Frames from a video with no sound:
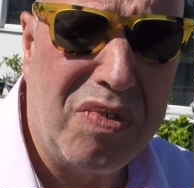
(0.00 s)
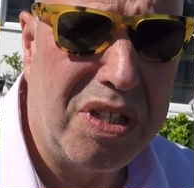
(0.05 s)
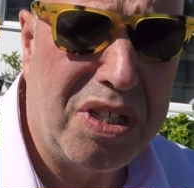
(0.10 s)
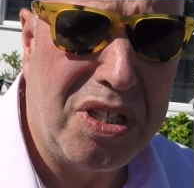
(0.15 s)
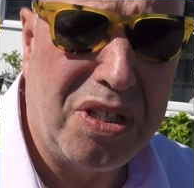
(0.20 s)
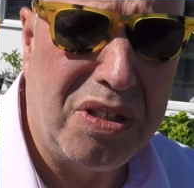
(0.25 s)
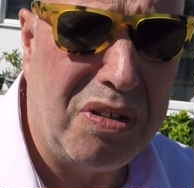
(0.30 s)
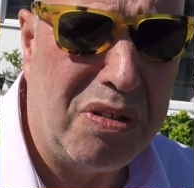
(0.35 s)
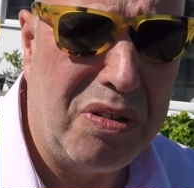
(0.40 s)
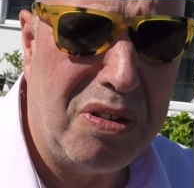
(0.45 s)

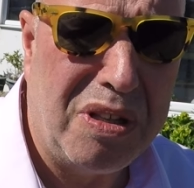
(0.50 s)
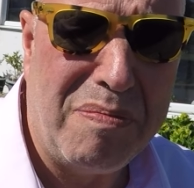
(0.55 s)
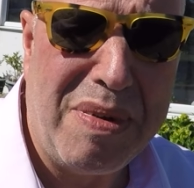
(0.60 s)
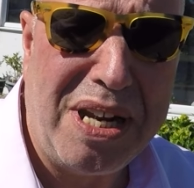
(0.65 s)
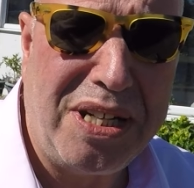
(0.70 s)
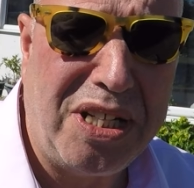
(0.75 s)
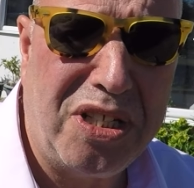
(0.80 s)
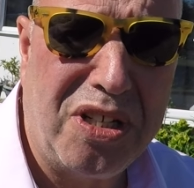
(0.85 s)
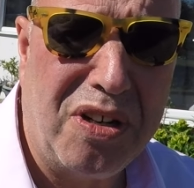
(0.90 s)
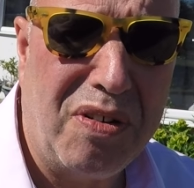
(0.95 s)
to the
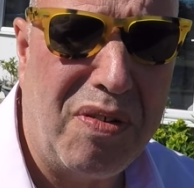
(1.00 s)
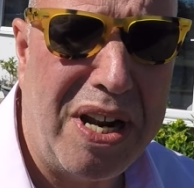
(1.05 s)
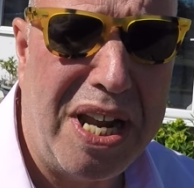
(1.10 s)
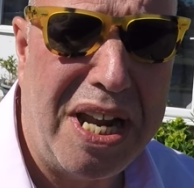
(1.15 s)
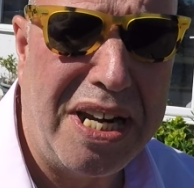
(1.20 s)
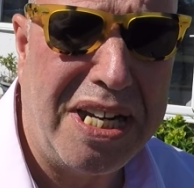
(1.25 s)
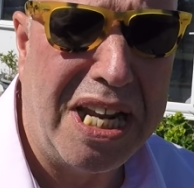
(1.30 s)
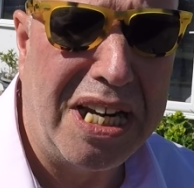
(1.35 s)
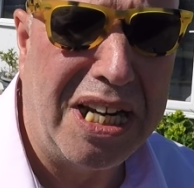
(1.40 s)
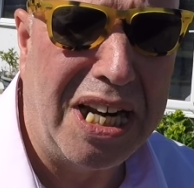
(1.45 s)

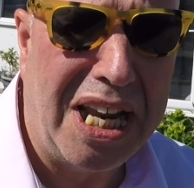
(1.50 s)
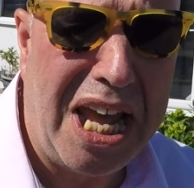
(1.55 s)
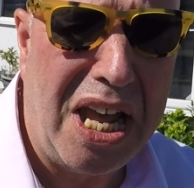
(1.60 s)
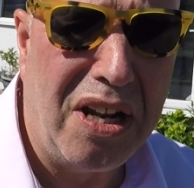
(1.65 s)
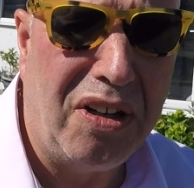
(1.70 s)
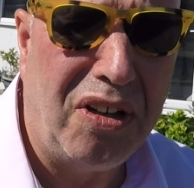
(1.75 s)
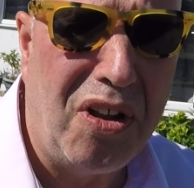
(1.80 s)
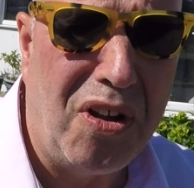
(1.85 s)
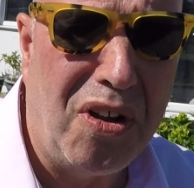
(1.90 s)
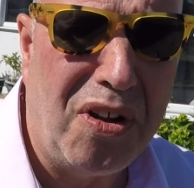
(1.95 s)
Mediterranean, let
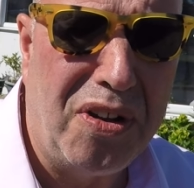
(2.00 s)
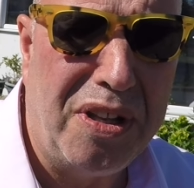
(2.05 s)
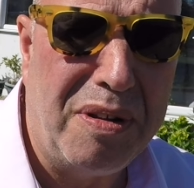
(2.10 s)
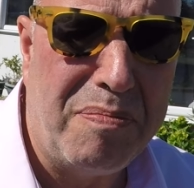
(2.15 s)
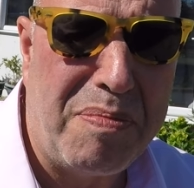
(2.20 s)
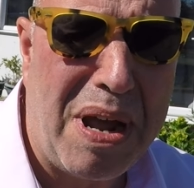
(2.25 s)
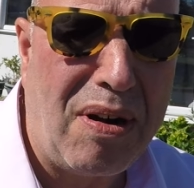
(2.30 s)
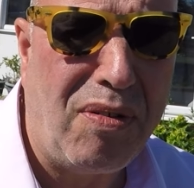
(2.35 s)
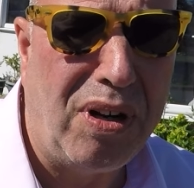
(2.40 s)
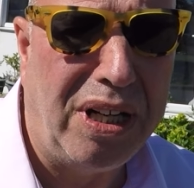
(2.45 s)
alone
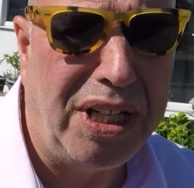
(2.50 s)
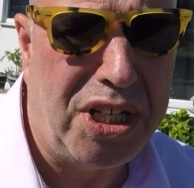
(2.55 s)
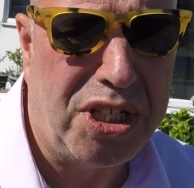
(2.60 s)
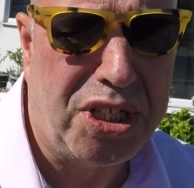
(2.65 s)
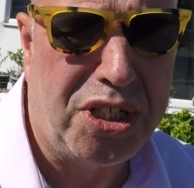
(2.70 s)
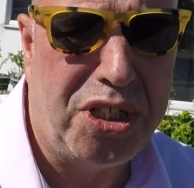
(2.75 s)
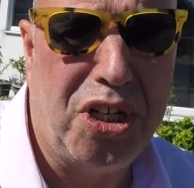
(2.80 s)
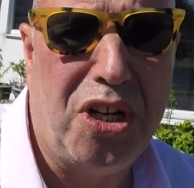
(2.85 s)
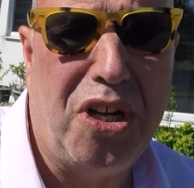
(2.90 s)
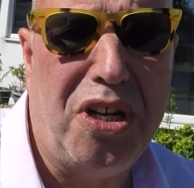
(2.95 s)
the
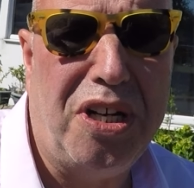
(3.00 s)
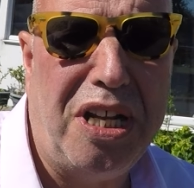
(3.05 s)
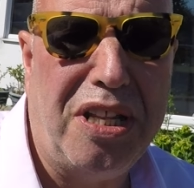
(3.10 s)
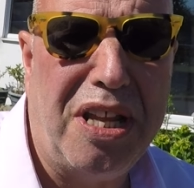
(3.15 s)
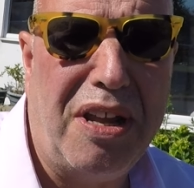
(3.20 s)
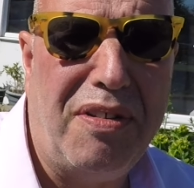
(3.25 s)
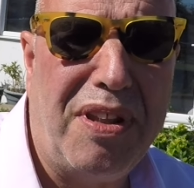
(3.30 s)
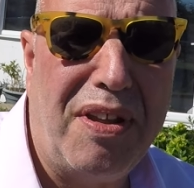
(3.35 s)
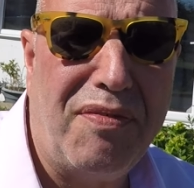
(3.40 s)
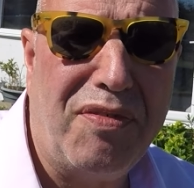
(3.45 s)
perilous journey
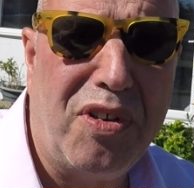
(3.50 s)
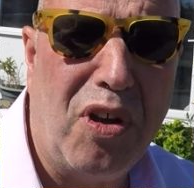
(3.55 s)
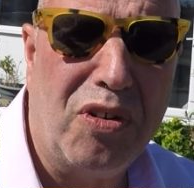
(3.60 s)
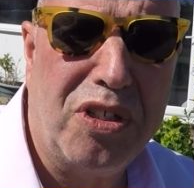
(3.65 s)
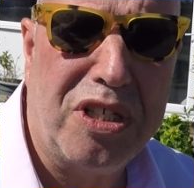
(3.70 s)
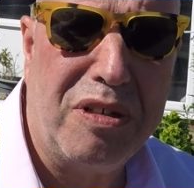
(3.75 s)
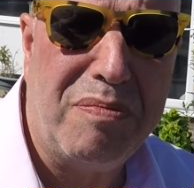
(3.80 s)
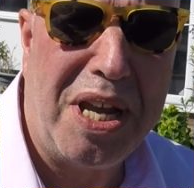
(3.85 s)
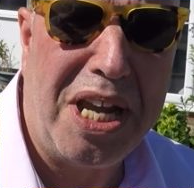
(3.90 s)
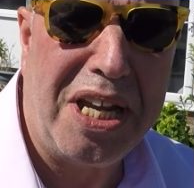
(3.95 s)
that they've
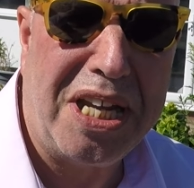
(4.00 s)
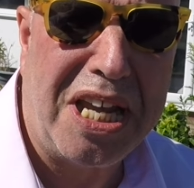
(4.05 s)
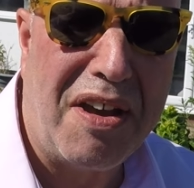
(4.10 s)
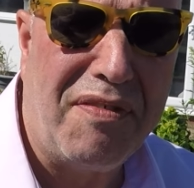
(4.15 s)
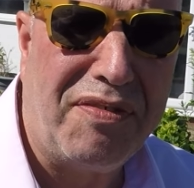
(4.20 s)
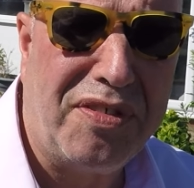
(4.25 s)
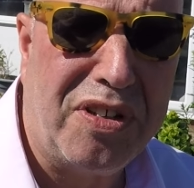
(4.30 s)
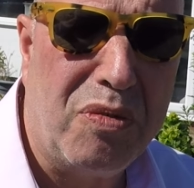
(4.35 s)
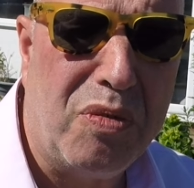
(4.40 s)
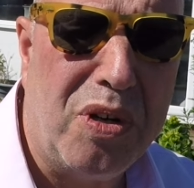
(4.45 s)
got to make
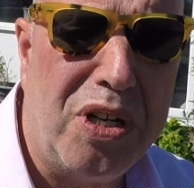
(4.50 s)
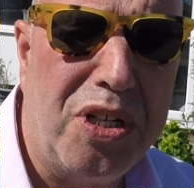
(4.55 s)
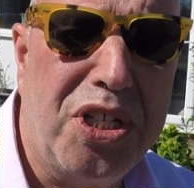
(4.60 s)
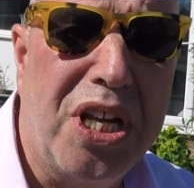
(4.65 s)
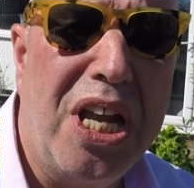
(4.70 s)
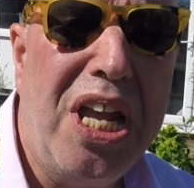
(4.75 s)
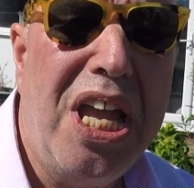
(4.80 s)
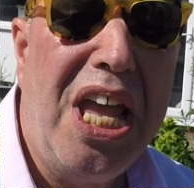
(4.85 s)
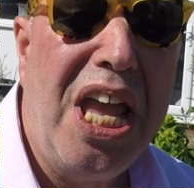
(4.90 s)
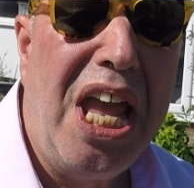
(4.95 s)

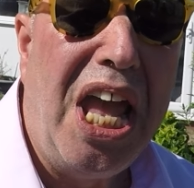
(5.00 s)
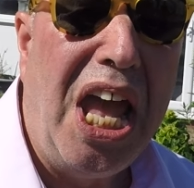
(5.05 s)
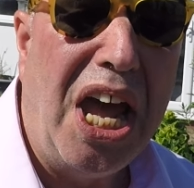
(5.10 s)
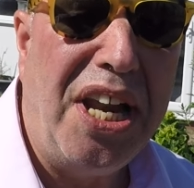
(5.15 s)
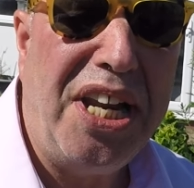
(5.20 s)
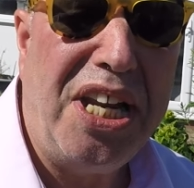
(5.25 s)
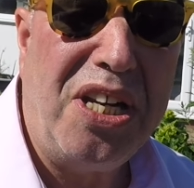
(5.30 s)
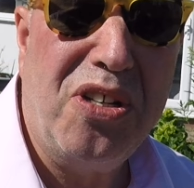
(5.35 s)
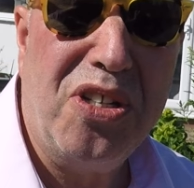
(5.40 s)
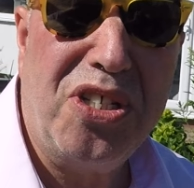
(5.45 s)
afterwards.
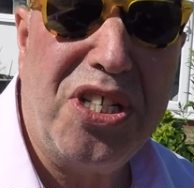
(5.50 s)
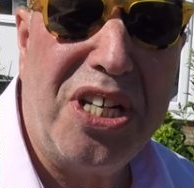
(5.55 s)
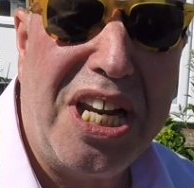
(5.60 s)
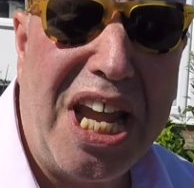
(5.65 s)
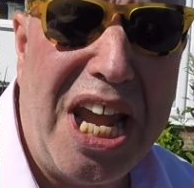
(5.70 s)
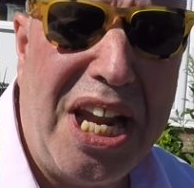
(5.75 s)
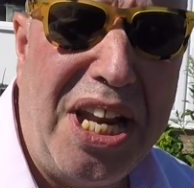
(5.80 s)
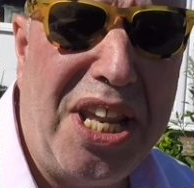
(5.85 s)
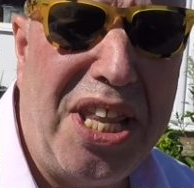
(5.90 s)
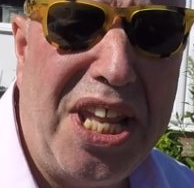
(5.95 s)
And it doesn't
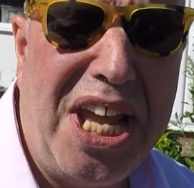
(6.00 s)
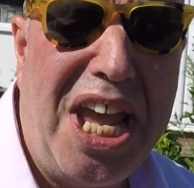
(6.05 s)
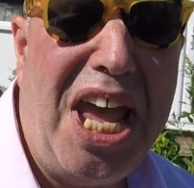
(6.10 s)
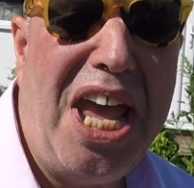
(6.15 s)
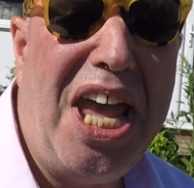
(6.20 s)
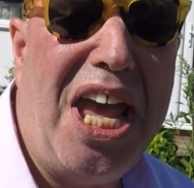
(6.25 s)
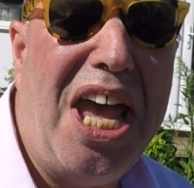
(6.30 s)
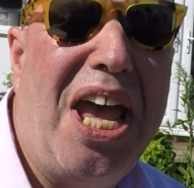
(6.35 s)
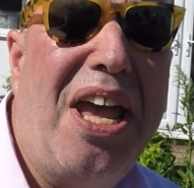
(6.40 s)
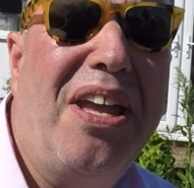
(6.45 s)
end
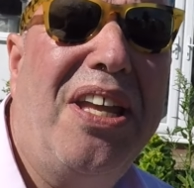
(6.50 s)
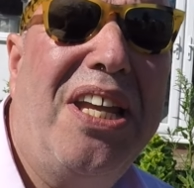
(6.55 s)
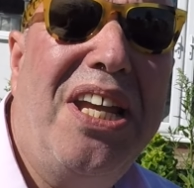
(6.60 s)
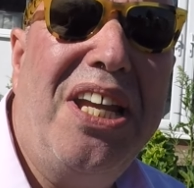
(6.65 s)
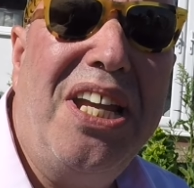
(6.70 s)
there.